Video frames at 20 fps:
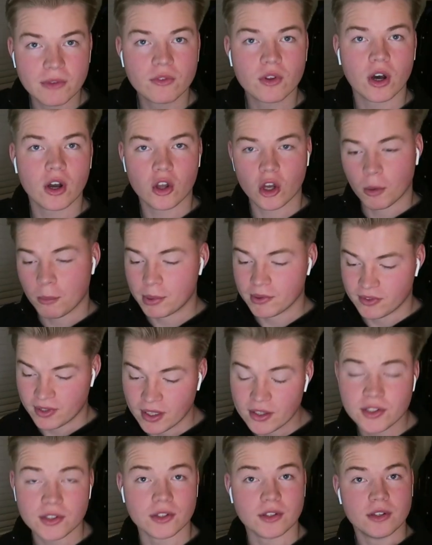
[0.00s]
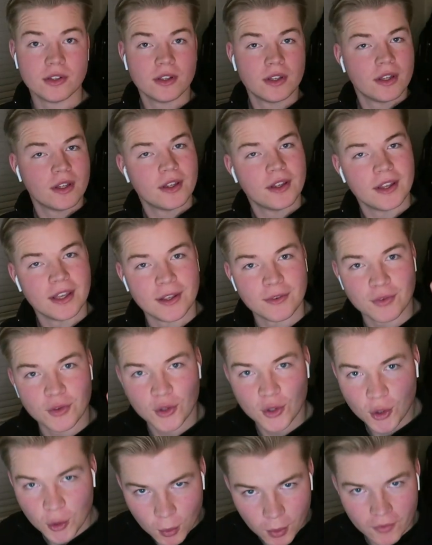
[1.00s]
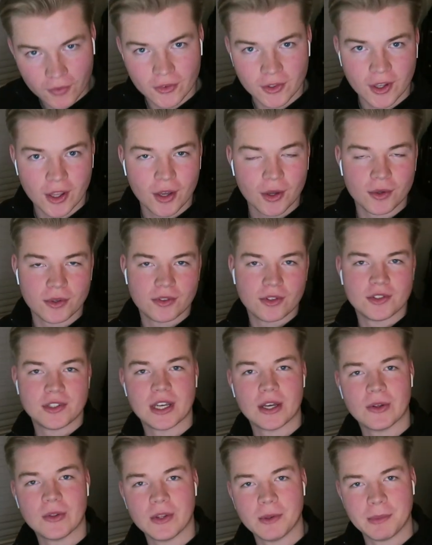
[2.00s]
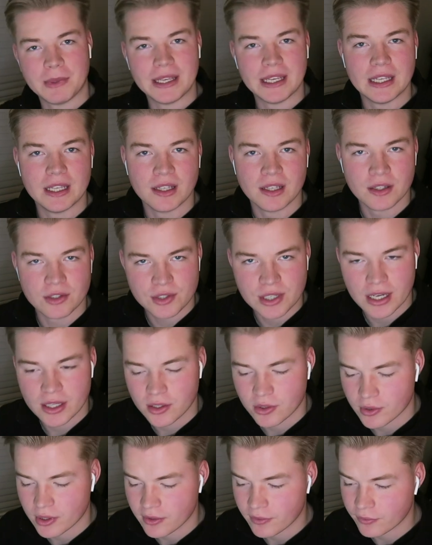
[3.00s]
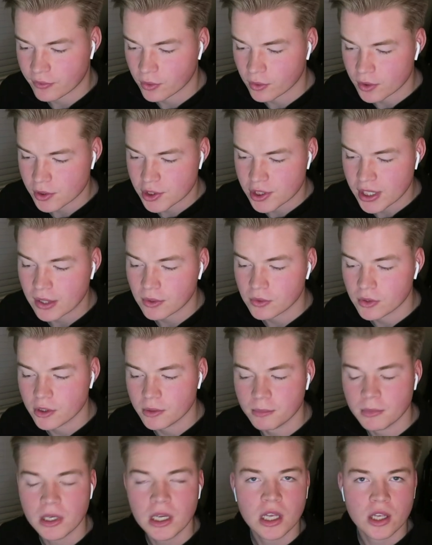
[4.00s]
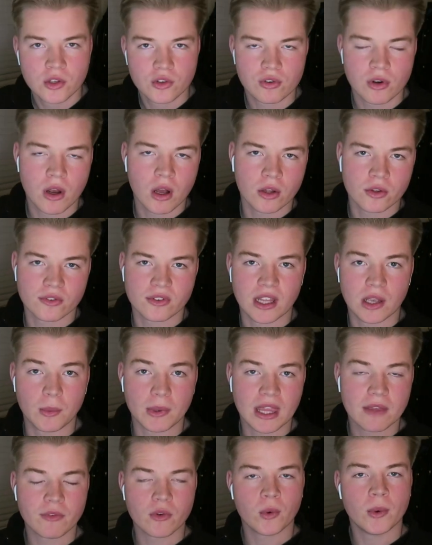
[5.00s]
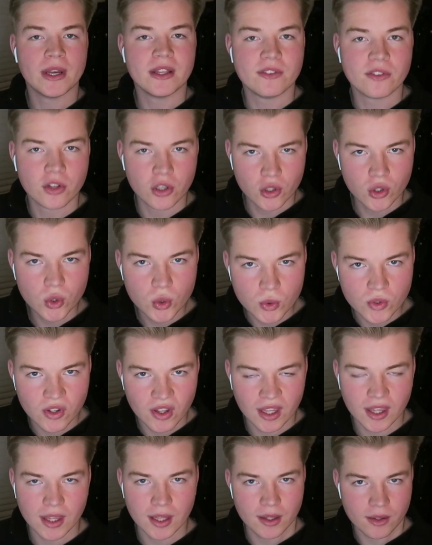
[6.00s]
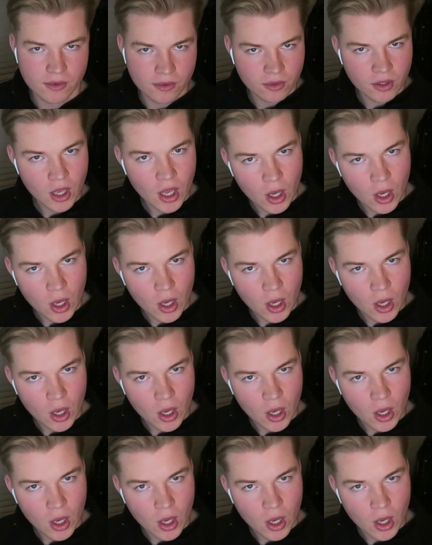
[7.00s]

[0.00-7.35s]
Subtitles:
we've got a competition. If you want to go to Cheltenham in January for Cheltenham Trials Day, we're giving away two tickets.